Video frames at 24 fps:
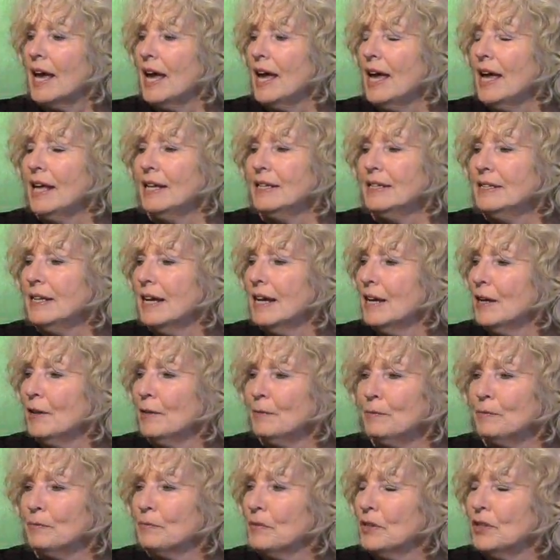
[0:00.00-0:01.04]
And
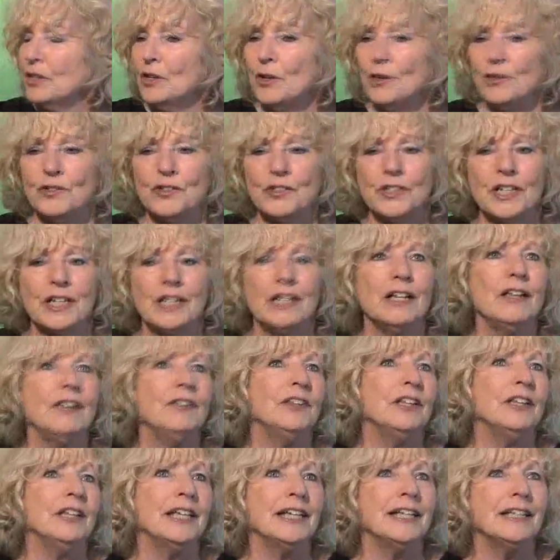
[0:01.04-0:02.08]
you don't see it
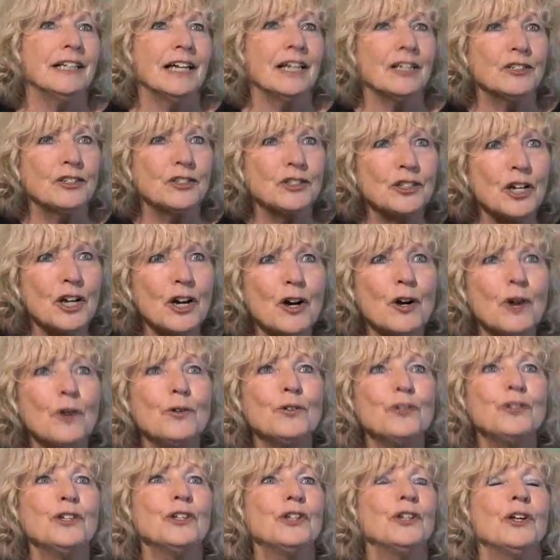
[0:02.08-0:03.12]
on the late night
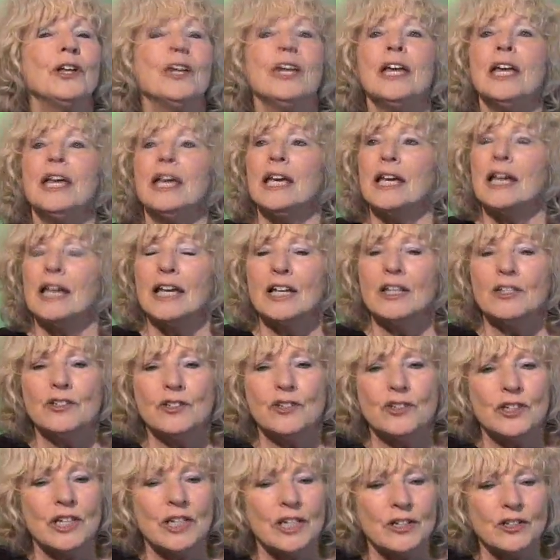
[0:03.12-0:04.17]
shows.
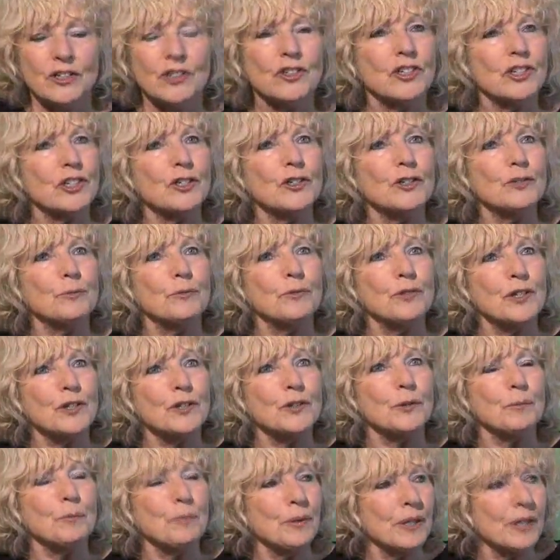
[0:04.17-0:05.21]
It's just
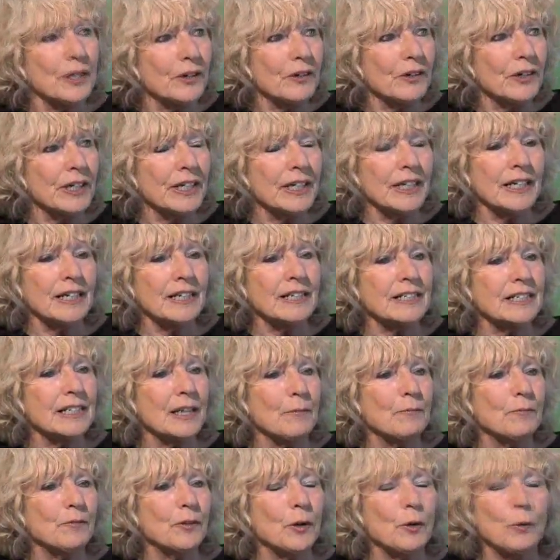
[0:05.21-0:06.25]
disappearing,
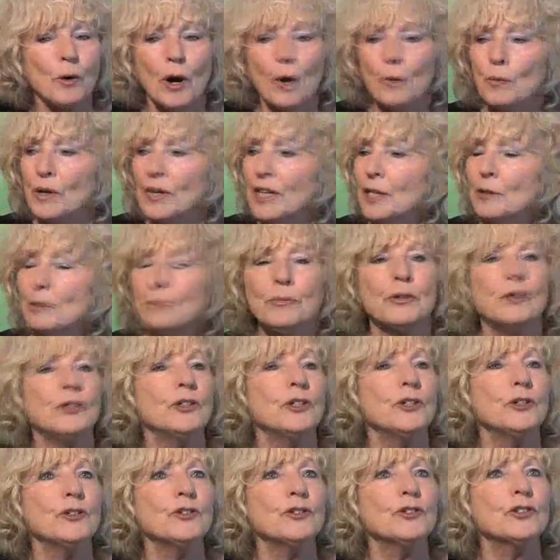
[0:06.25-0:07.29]
except for what we can
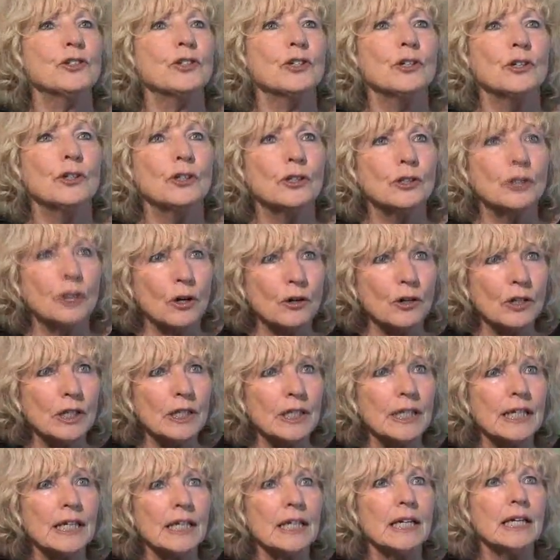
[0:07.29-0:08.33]
produce
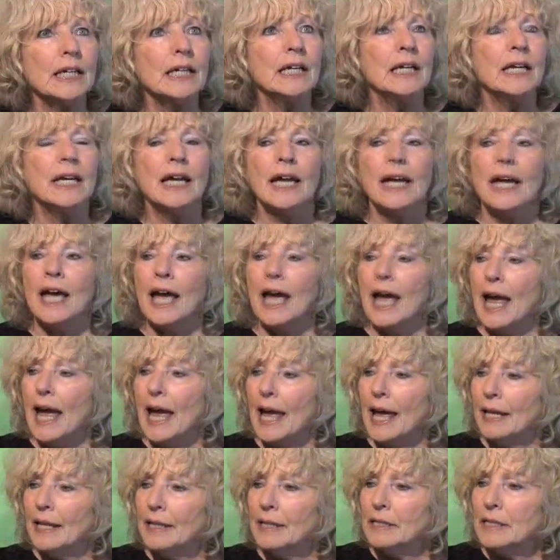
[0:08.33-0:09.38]
locally,
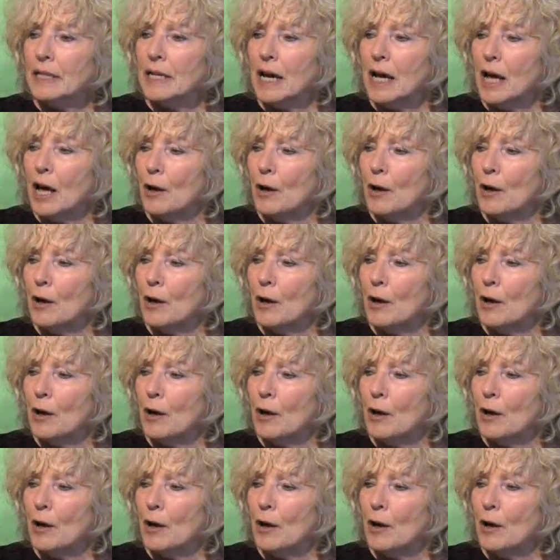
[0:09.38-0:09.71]
and